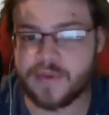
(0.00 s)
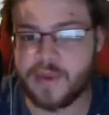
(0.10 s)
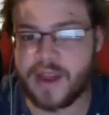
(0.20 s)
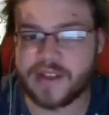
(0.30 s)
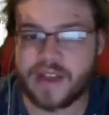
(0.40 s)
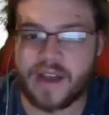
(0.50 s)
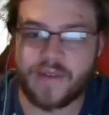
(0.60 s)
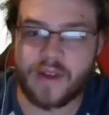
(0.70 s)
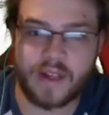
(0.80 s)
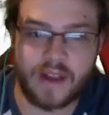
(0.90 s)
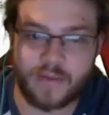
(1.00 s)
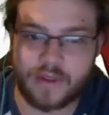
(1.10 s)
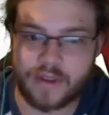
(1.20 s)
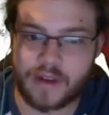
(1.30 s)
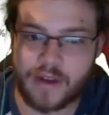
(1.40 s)
So we actually have a lot of
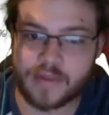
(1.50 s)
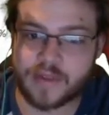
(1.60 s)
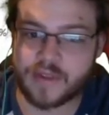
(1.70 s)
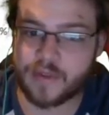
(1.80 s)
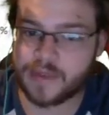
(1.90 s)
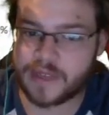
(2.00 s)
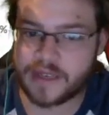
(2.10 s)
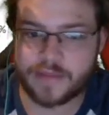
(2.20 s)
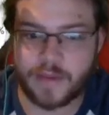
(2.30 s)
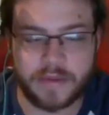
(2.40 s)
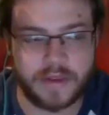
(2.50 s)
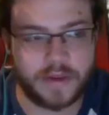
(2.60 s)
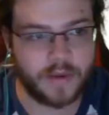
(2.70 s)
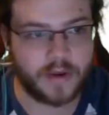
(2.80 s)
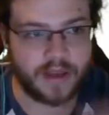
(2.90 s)
really good options. So Protect is probably going
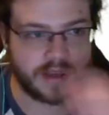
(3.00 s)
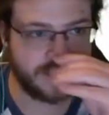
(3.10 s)
to be our last